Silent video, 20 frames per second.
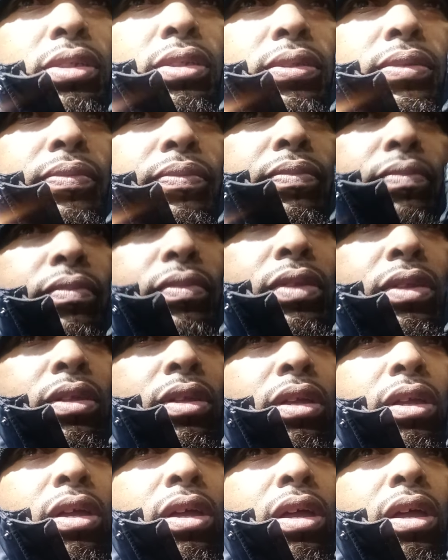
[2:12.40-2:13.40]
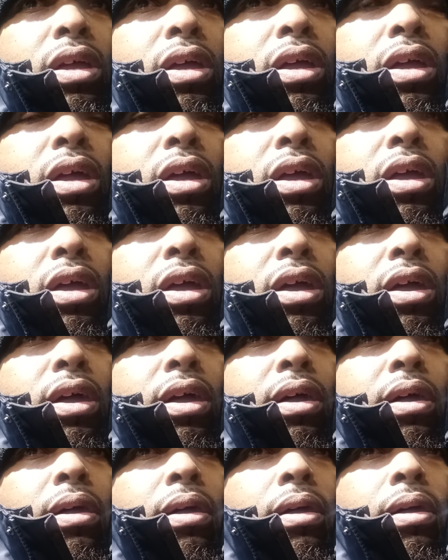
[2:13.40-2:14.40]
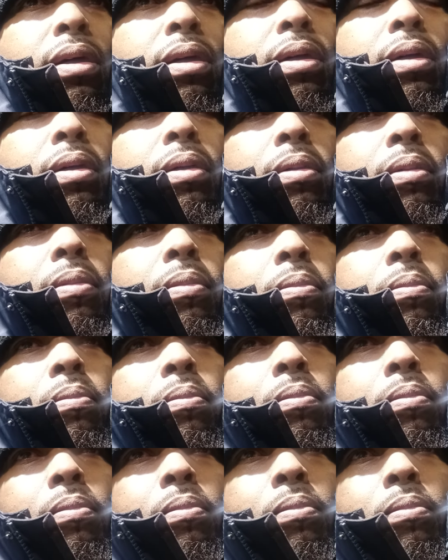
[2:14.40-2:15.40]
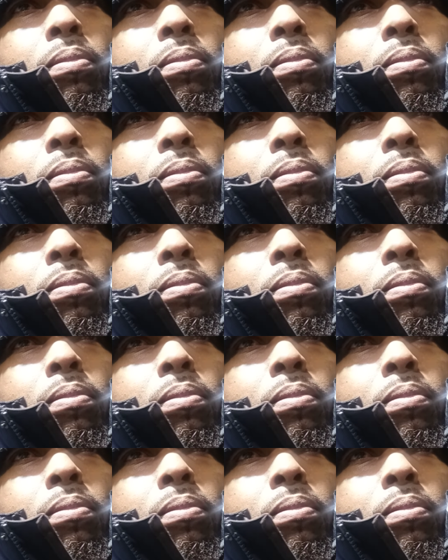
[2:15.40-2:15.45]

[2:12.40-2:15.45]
Nothing is said.